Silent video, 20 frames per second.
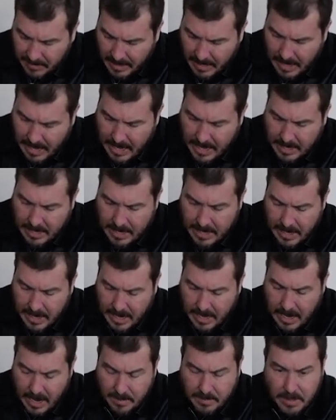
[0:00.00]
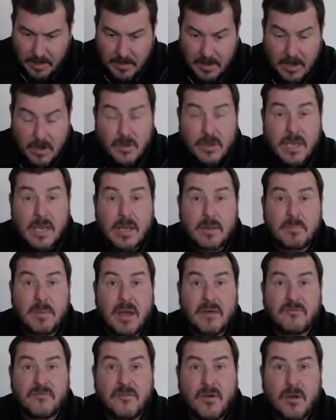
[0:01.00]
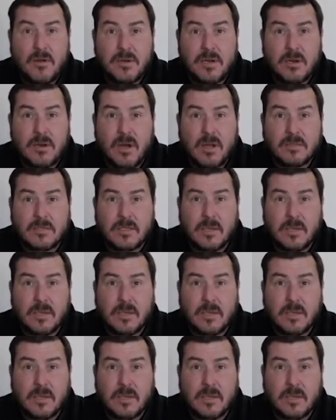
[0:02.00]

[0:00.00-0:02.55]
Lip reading: And I'm going to be looking at my phone a lot.